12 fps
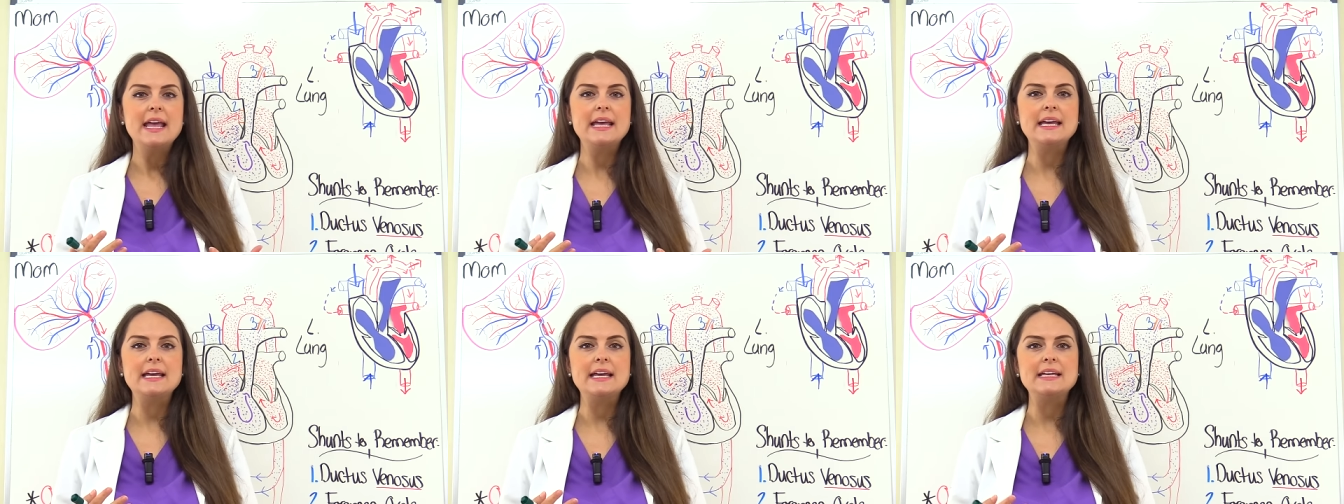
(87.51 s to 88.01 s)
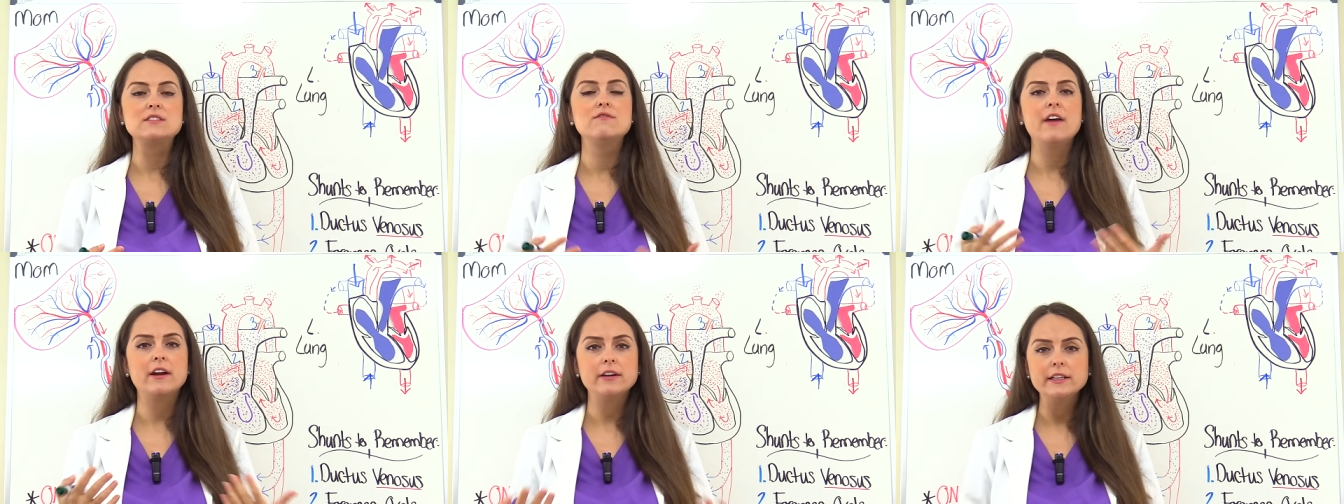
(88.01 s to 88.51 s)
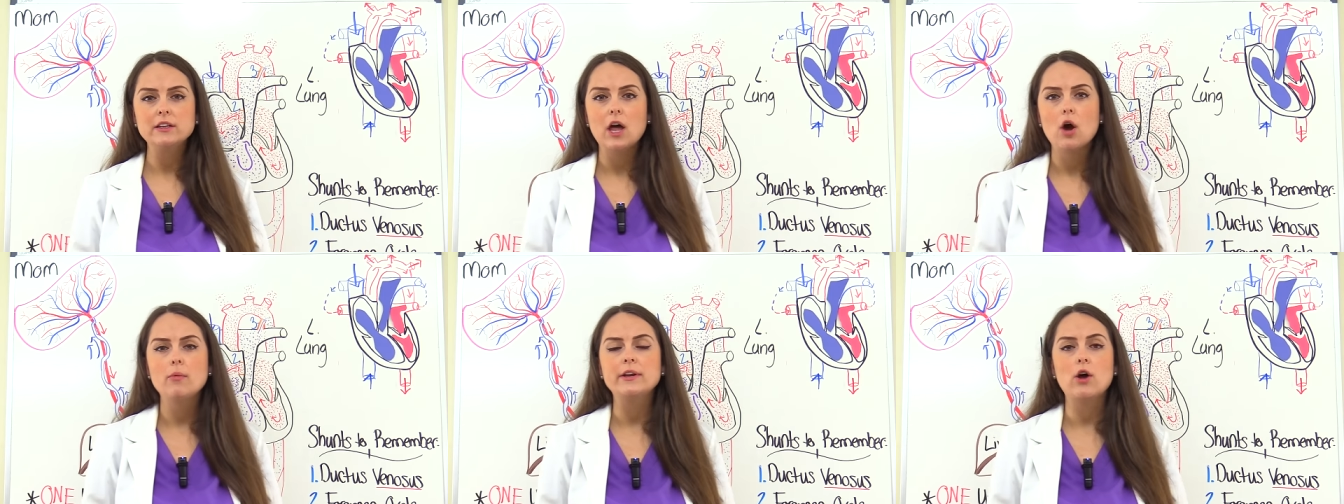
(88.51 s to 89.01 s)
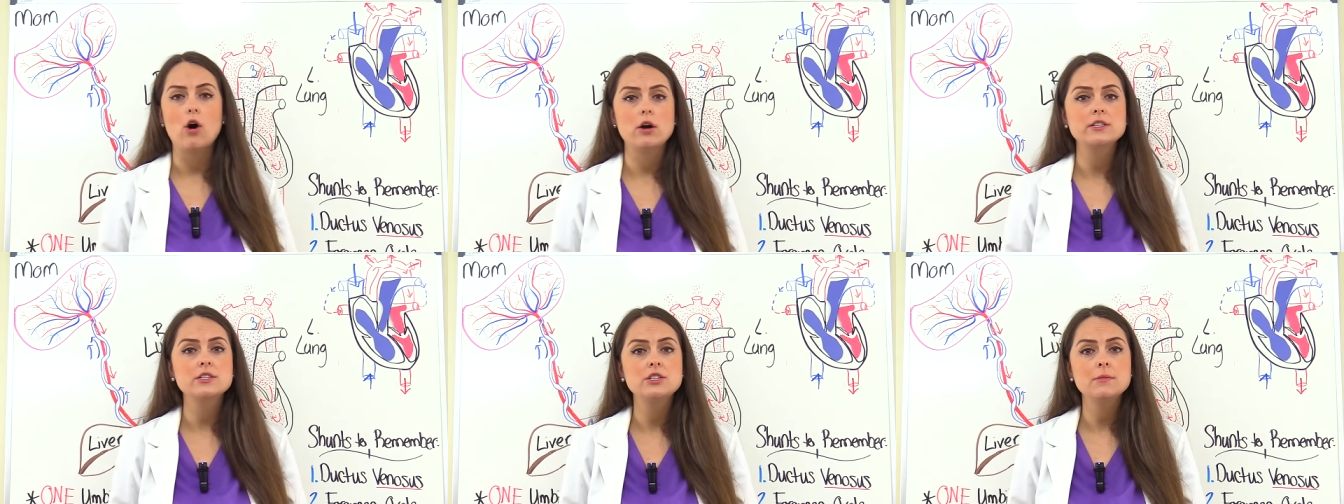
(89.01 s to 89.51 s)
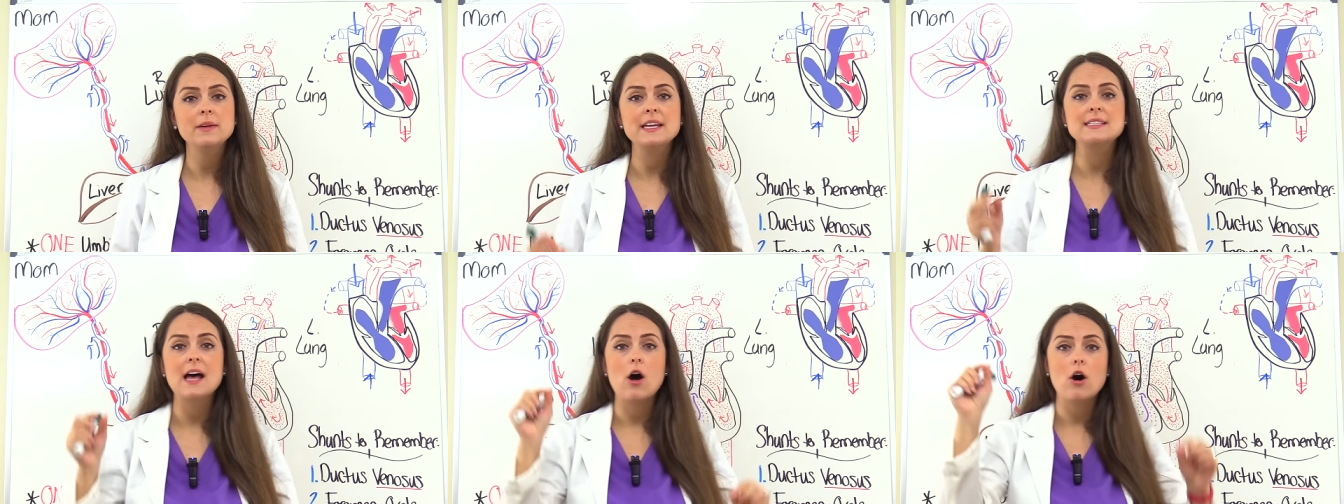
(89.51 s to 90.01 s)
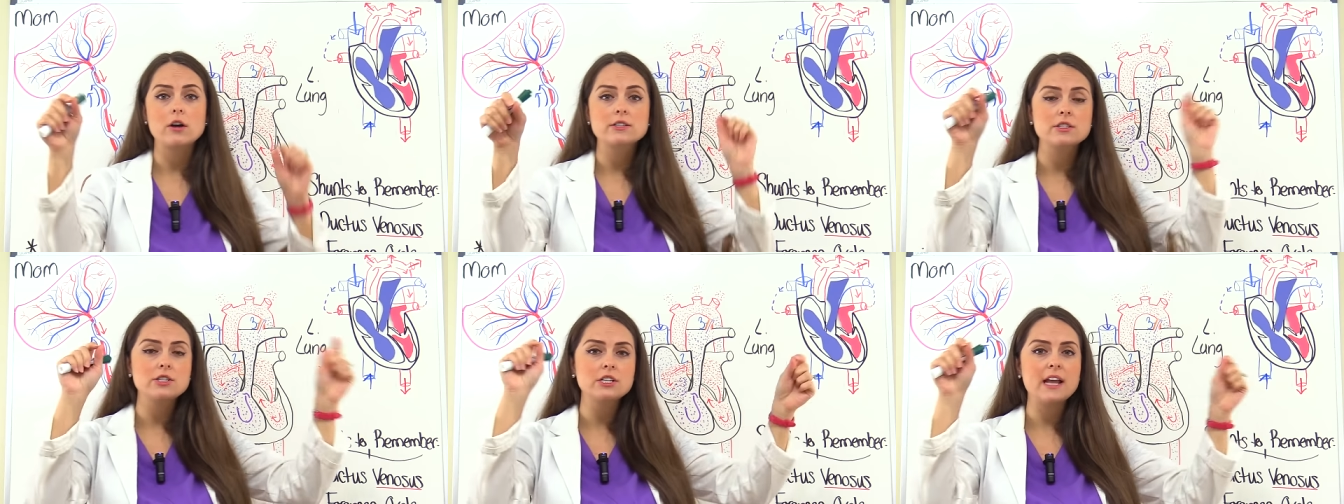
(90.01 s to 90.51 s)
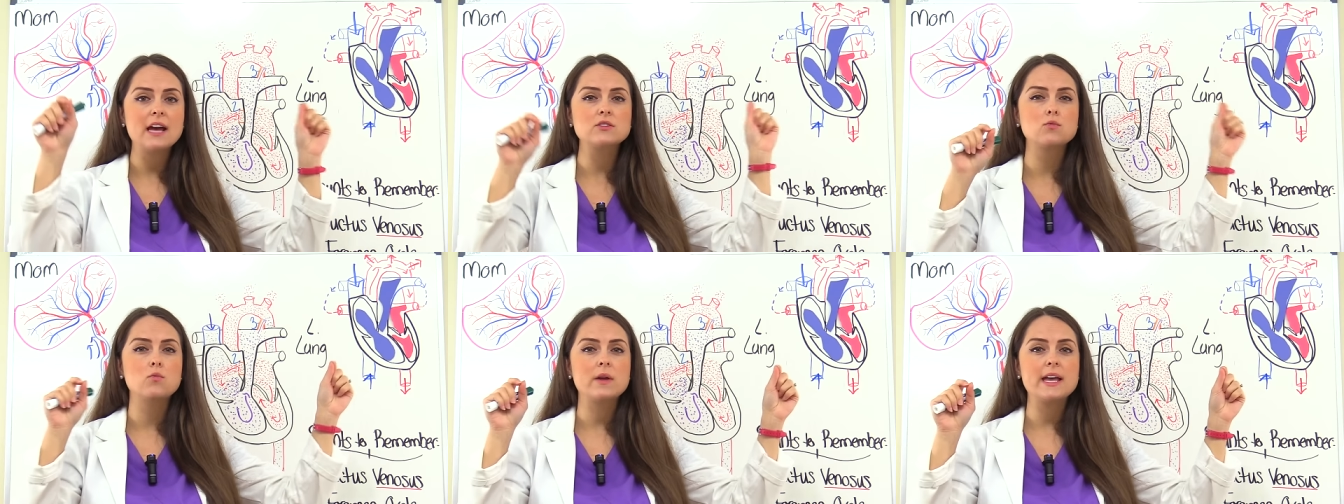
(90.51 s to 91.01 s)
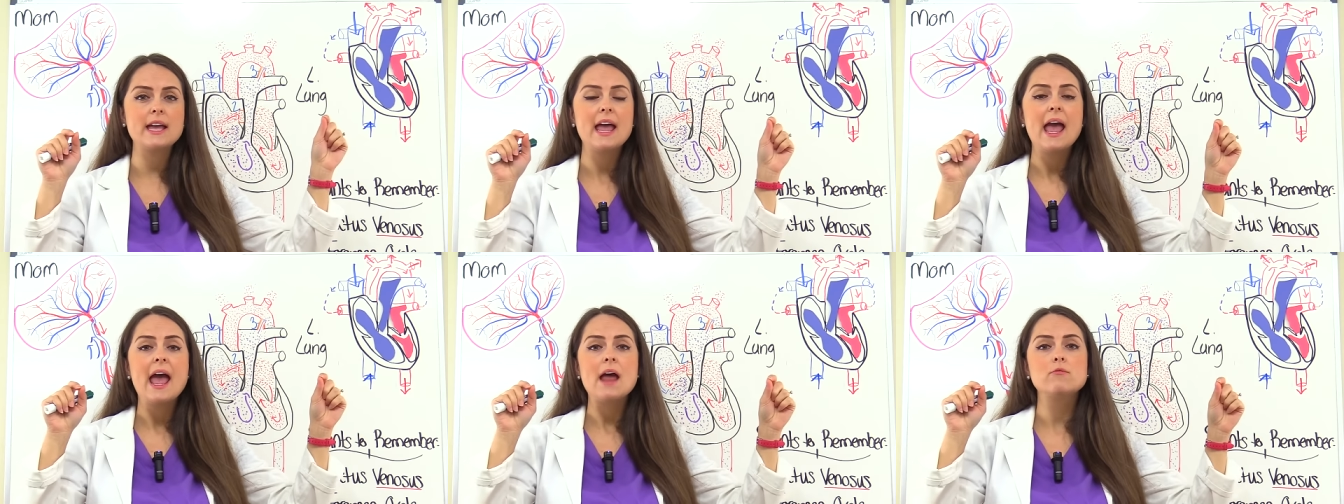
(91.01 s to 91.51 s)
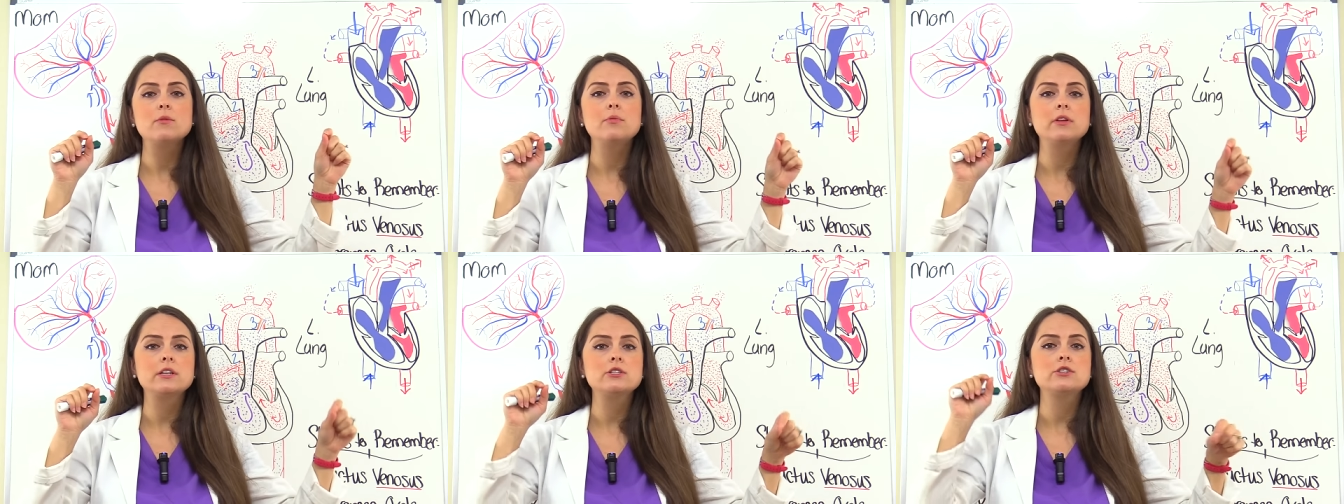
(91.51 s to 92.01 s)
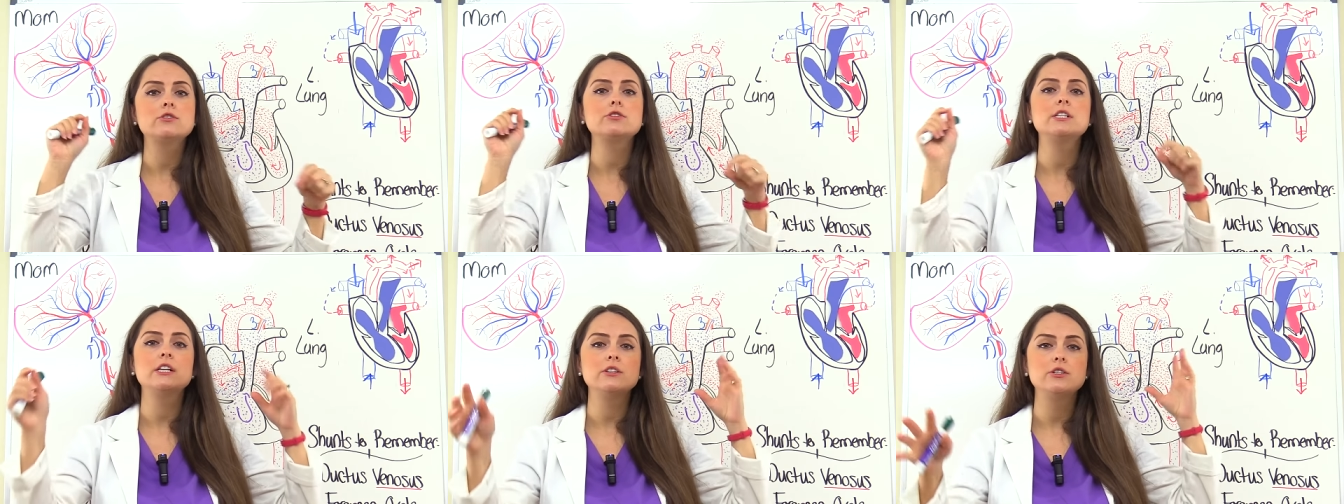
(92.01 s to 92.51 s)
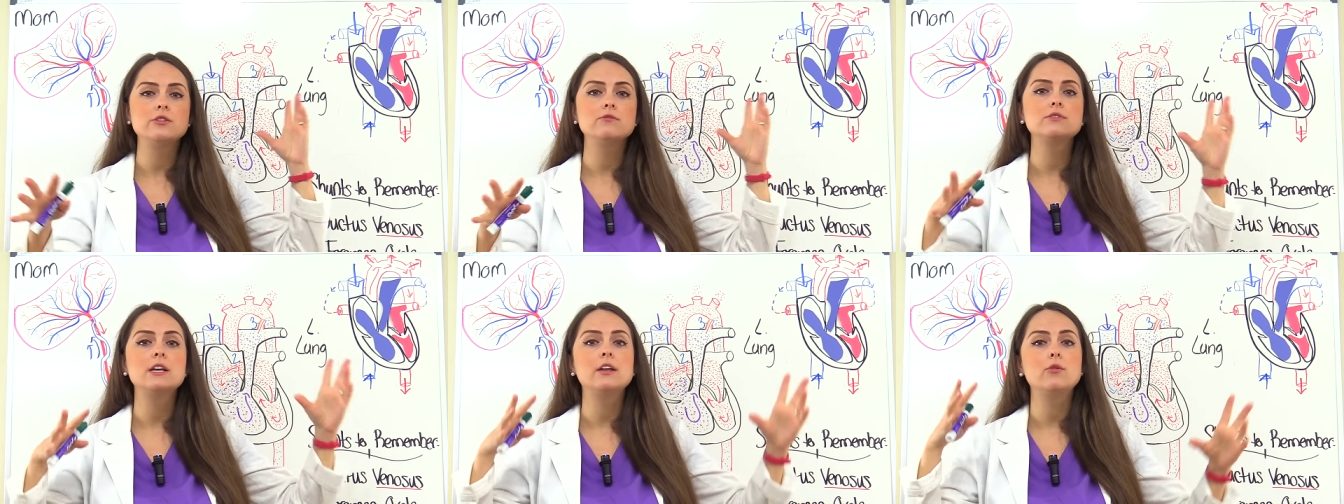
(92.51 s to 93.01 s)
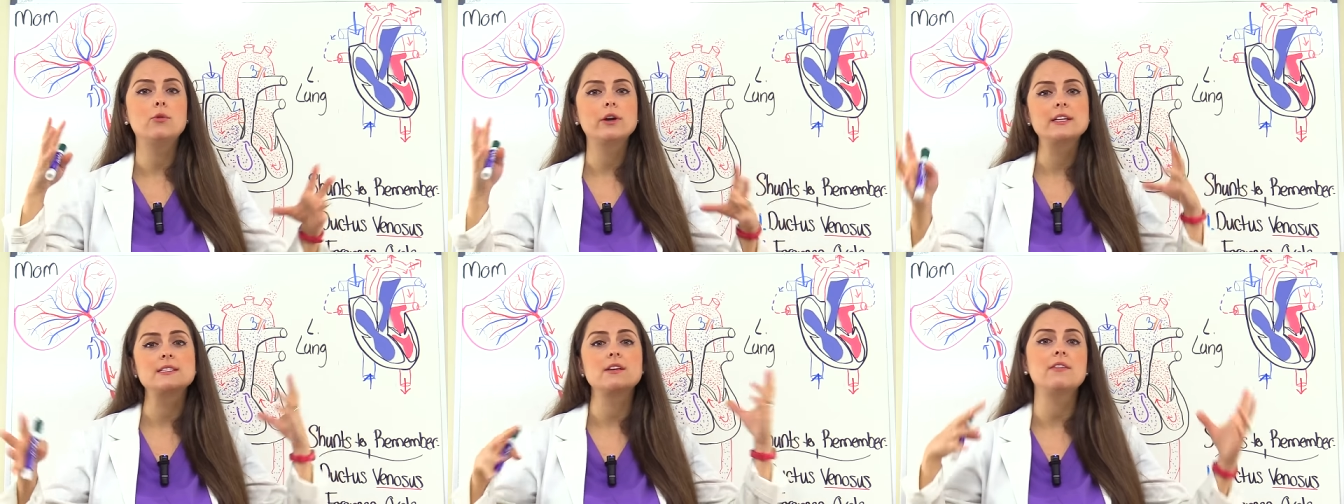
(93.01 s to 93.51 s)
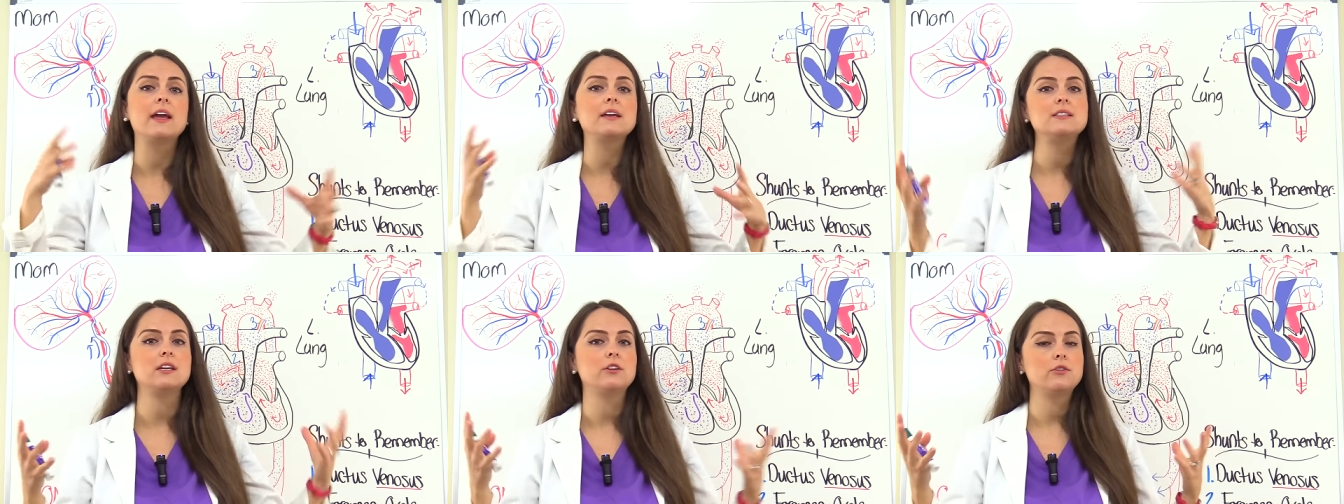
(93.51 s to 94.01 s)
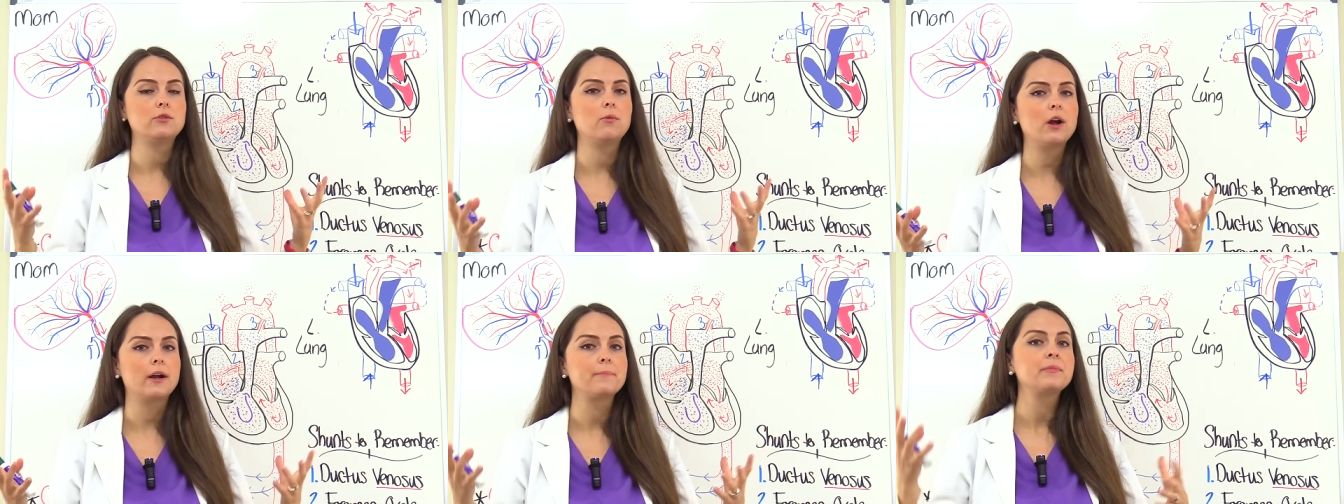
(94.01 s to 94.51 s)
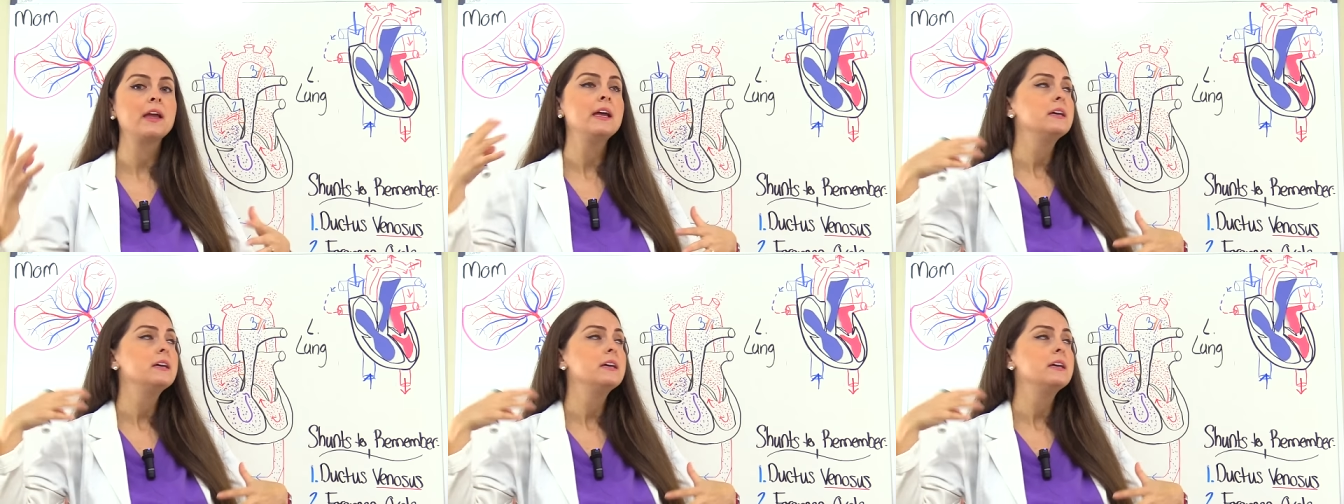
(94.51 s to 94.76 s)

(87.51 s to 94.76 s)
It is very low in oxygen because that oxygen has went and replenished your tissues and organs so they continue to work.